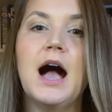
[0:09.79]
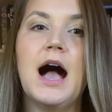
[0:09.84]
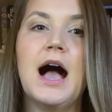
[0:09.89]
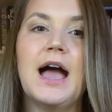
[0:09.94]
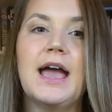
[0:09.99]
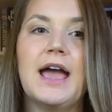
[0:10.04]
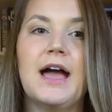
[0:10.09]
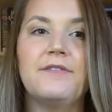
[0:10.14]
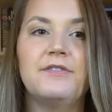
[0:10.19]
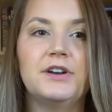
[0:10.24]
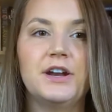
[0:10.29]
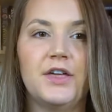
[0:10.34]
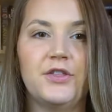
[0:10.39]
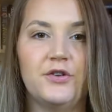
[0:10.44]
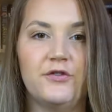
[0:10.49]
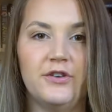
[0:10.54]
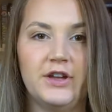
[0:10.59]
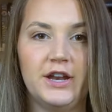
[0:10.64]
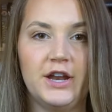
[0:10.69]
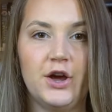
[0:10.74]
I have
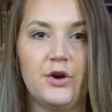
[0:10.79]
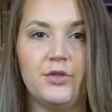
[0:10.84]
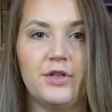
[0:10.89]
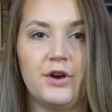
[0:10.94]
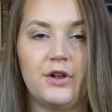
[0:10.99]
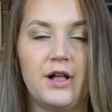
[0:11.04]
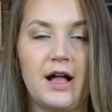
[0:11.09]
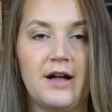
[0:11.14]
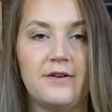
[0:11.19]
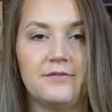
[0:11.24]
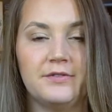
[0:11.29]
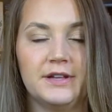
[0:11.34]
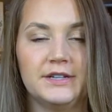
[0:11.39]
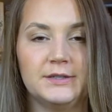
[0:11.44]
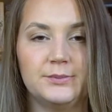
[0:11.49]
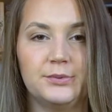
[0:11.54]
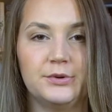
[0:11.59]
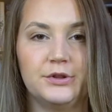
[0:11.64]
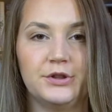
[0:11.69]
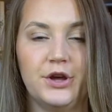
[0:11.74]
another video that I'll have
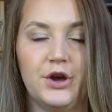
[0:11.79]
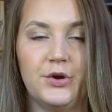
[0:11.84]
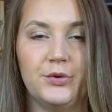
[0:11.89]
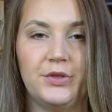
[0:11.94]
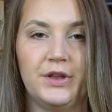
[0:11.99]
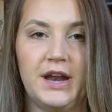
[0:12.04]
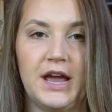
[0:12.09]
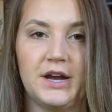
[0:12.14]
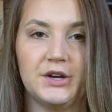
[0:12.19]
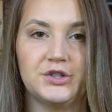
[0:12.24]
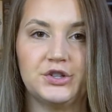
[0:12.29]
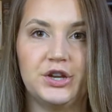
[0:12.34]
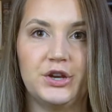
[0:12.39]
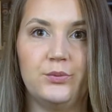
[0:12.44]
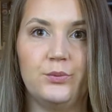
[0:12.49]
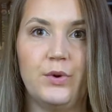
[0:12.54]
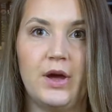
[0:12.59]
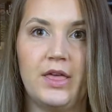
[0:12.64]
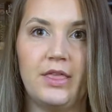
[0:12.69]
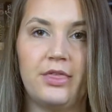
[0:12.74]
linked below that actually
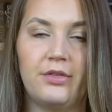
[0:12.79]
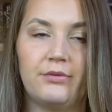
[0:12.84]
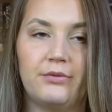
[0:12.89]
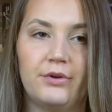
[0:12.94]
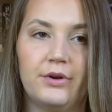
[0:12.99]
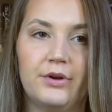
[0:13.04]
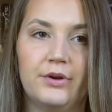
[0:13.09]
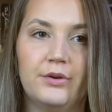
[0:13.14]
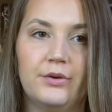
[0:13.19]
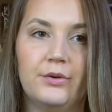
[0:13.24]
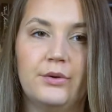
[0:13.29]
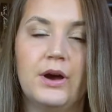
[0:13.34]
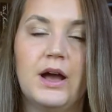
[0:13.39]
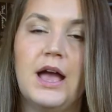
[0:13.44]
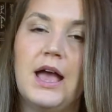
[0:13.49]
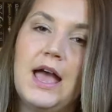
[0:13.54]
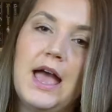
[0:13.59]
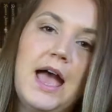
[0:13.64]
went through